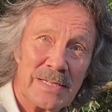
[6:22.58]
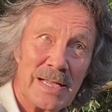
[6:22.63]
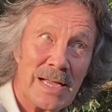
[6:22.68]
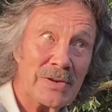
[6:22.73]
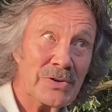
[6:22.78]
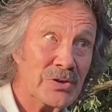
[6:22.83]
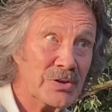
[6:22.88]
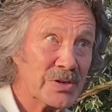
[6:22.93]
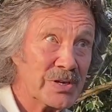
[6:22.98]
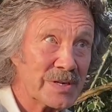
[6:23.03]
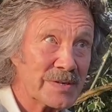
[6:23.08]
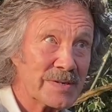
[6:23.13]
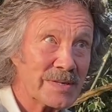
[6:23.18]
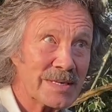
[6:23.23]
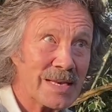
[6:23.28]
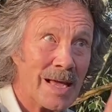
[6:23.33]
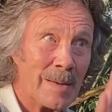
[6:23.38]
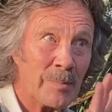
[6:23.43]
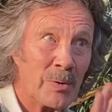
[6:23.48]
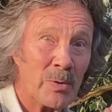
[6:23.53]
and you just
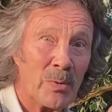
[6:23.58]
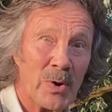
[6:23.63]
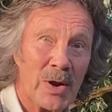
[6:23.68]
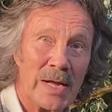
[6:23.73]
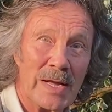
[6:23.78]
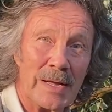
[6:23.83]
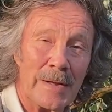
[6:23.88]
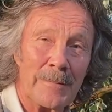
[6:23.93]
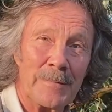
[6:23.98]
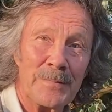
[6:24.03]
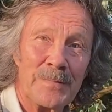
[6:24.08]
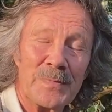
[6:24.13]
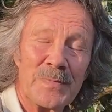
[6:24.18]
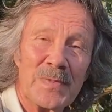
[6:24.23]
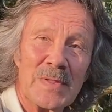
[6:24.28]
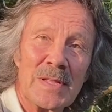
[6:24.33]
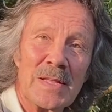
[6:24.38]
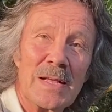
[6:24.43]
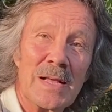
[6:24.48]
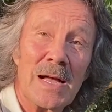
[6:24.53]
snap away,
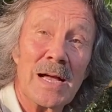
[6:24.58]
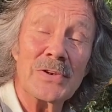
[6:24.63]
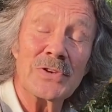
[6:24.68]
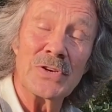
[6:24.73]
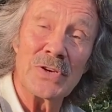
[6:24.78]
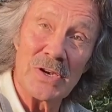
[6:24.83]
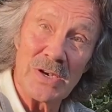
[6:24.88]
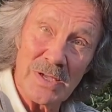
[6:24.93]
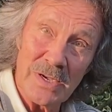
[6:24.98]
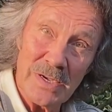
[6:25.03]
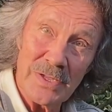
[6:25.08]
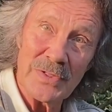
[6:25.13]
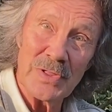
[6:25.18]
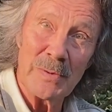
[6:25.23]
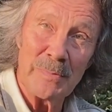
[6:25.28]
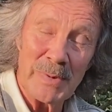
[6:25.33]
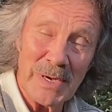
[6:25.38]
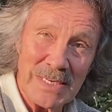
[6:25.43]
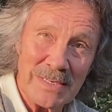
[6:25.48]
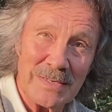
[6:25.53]
and you learn the
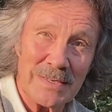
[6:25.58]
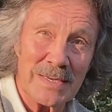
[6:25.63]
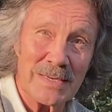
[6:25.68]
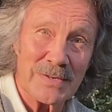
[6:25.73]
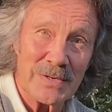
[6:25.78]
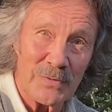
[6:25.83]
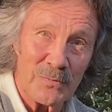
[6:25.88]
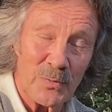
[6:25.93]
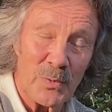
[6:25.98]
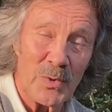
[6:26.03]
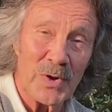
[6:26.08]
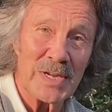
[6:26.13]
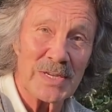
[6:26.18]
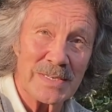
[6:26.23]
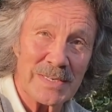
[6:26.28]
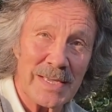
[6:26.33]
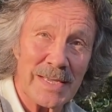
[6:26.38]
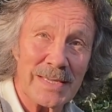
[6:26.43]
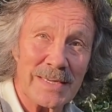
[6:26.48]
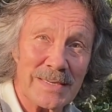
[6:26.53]
basics of what it
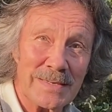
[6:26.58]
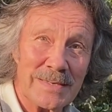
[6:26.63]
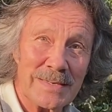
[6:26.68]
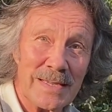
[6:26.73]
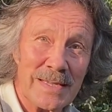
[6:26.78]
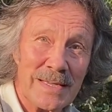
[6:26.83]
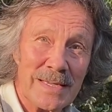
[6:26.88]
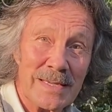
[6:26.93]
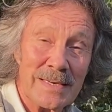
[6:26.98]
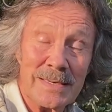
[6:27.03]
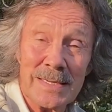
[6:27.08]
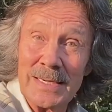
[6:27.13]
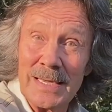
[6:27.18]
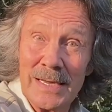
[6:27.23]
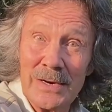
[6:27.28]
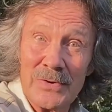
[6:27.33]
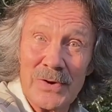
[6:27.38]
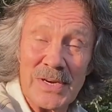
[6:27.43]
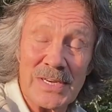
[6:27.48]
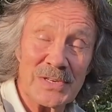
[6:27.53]
takes to get
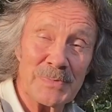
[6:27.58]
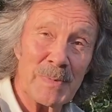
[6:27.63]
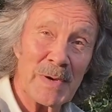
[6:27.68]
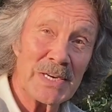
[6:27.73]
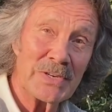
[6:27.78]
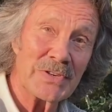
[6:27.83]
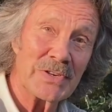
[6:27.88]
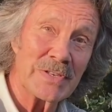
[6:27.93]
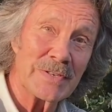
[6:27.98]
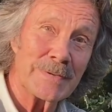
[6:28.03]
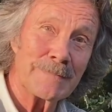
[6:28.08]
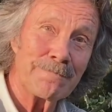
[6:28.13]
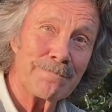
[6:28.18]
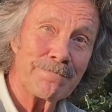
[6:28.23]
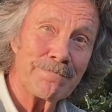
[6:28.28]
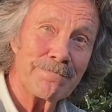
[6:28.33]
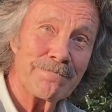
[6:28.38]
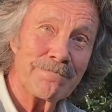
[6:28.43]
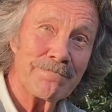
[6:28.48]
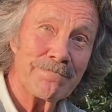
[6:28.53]
great pictures.
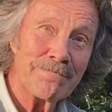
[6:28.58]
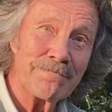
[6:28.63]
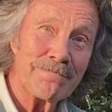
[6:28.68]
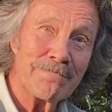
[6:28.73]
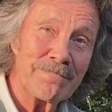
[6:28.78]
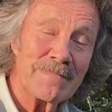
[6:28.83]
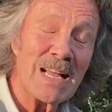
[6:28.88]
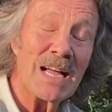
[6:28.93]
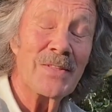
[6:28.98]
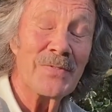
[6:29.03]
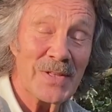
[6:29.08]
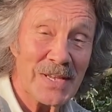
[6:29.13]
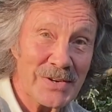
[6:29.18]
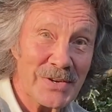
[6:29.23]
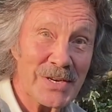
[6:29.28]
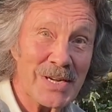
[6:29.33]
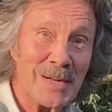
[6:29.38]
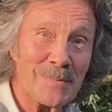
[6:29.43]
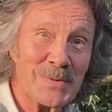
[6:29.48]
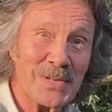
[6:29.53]
And then you
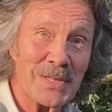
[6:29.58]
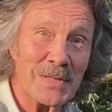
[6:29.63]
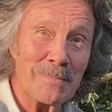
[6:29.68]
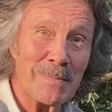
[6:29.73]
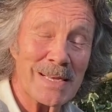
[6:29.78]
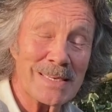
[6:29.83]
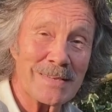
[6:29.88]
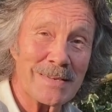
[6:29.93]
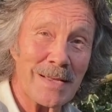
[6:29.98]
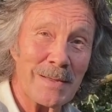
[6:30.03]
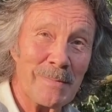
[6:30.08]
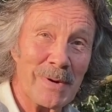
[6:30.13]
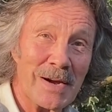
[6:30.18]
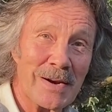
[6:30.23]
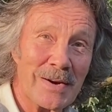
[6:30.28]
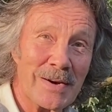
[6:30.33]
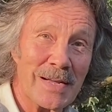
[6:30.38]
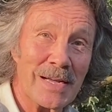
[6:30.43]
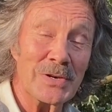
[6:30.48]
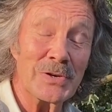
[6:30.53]
come to the Maasai
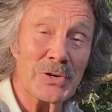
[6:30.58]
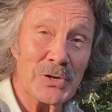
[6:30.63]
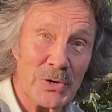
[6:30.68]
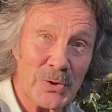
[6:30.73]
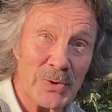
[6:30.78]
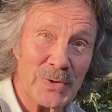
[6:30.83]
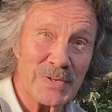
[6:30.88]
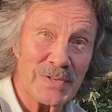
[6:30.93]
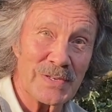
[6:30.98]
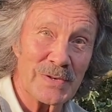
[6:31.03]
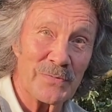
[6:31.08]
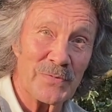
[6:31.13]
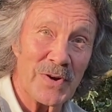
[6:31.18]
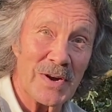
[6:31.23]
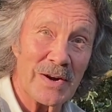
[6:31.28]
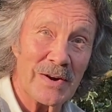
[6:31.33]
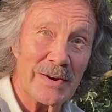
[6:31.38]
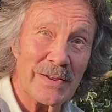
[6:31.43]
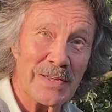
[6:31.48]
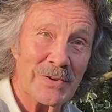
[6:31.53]
Mara and you go on
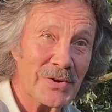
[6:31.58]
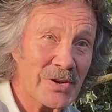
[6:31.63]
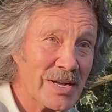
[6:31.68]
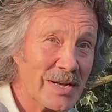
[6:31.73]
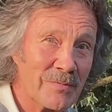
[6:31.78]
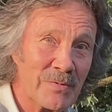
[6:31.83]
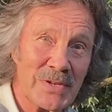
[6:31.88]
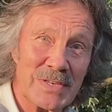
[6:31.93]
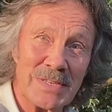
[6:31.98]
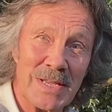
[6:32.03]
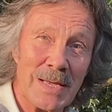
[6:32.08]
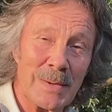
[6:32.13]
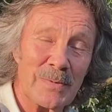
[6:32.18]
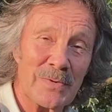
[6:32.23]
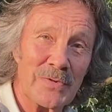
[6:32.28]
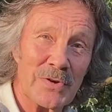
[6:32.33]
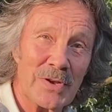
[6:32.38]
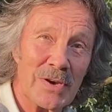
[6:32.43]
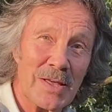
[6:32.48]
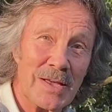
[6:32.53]
safari and you have the time of
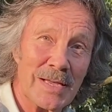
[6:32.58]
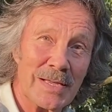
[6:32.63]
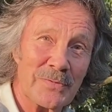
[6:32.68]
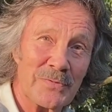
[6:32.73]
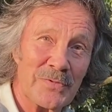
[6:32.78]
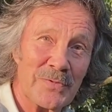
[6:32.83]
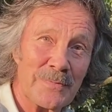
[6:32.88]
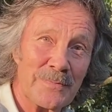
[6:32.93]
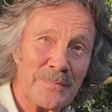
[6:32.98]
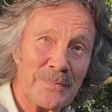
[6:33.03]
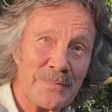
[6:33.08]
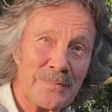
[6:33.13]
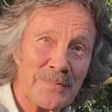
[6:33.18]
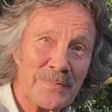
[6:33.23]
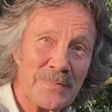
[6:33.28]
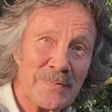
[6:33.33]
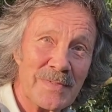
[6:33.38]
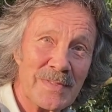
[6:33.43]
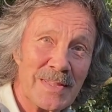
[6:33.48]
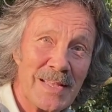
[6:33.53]
your life,
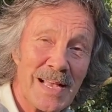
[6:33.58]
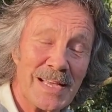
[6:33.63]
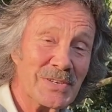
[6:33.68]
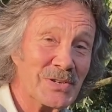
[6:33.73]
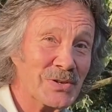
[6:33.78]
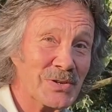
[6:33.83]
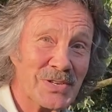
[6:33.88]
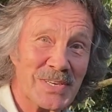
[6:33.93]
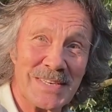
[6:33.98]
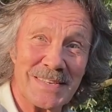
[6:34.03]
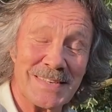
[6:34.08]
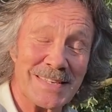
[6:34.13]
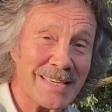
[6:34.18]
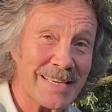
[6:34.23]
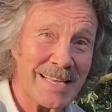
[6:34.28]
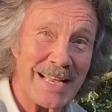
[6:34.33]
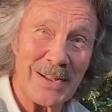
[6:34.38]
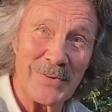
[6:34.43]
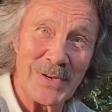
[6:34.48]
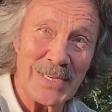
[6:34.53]
and you just think
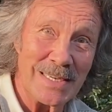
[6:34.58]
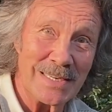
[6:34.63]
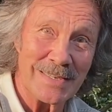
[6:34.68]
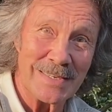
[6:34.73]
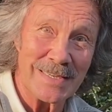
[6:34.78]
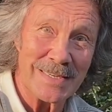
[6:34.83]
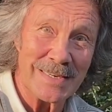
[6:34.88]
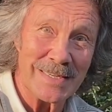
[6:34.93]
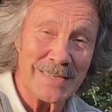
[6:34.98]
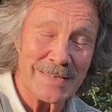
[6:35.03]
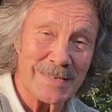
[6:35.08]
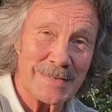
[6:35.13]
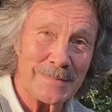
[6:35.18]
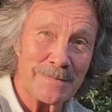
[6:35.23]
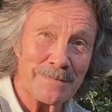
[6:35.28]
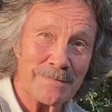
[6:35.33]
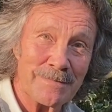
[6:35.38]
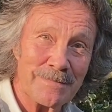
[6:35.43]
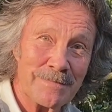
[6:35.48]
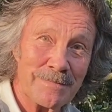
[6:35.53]
how easy it is.
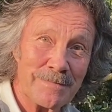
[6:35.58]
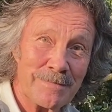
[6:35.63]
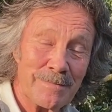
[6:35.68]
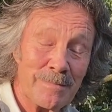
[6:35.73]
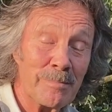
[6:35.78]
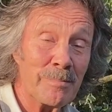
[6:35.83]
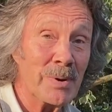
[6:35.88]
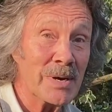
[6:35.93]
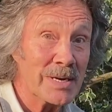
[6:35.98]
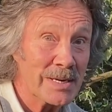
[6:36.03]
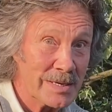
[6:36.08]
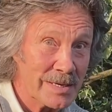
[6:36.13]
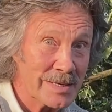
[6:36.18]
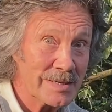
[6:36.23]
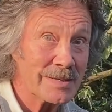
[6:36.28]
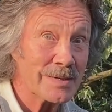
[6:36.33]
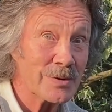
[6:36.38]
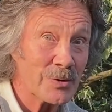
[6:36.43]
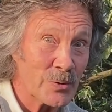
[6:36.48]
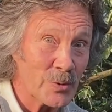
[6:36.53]
But it
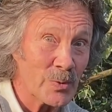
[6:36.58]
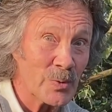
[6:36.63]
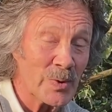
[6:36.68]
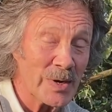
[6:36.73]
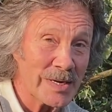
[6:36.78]
isn't always.